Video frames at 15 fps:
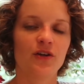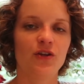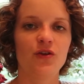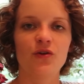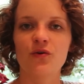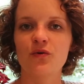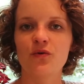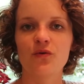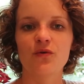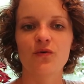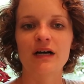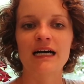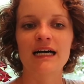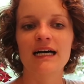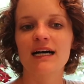
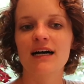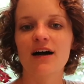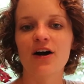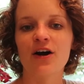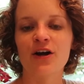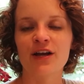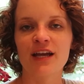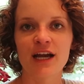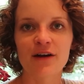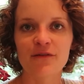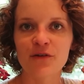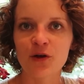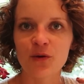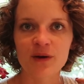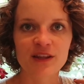you are
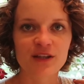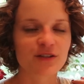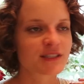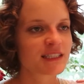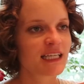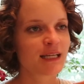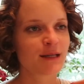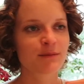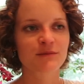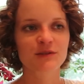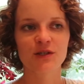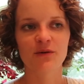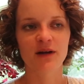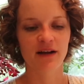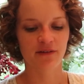careful with your
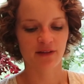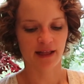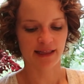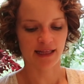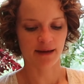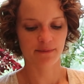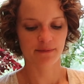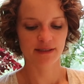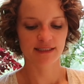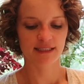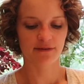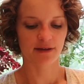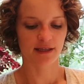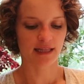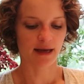seams or whatever like that,
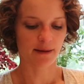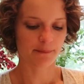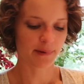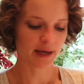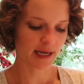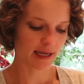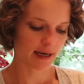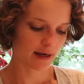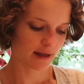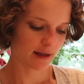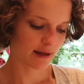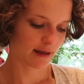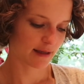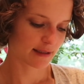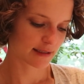stuff like that. But
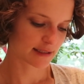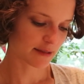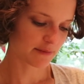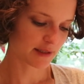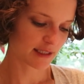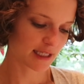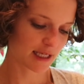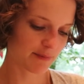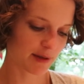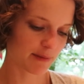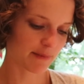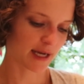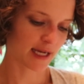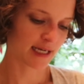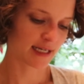something to keep
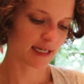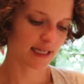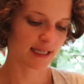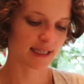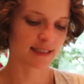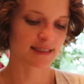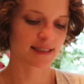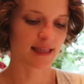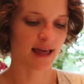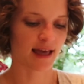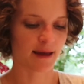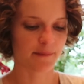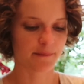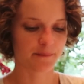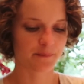in mind is
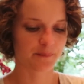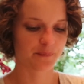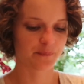that